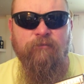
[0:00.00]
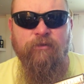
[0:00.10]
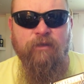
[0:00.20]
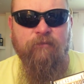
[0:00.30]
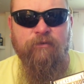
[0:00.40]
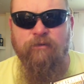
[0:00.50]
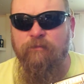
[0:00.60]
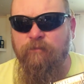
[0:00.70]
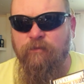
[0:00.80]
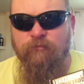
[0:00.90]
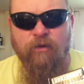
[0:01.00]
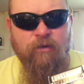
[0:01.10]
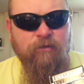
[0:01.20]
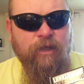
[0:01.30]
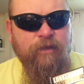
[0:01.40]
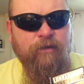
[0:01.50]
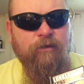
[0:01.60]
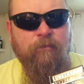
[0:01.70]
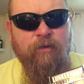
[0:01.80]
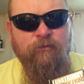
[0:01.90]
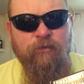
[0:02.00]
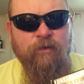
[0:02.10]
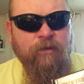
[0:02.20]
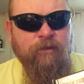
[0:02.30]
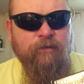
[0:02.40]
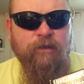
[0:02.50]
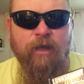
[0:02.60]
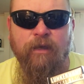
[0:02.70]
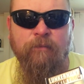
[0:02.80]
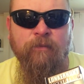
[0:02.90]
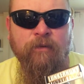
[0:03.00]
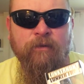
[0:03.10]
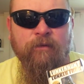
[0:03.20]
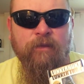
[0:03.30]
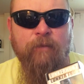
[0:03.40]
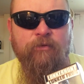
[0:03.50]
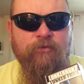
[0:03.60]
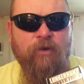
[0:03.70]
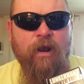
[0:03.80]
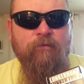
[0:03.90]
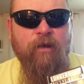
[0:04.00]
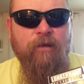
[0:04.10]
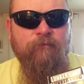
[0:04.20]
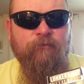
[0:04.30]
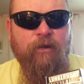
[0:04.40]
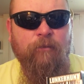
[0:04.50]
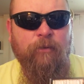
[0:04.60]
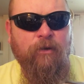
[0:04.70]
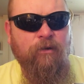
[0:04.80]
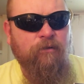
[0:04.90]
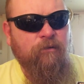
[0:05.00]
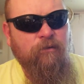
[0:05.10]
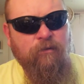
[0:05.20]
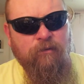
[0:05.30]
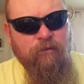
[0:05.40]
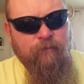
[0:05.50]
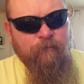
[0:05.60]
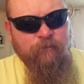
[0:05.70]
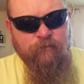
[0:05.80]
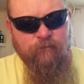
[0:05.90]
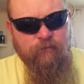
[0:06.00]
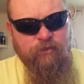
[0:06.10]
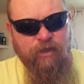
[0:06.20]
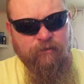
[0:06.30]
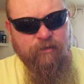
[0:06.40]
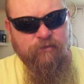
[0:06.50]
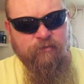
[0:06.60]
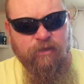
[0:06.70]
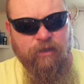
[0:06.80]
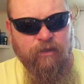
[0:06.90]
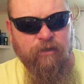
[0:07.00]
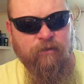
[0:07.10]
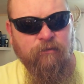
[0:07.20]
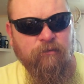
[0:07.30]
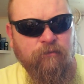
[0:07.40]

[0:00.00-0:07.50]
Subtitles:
if you left the frog laying on the boat for any length of time, they would dry rot and fall apart. Check this thing out.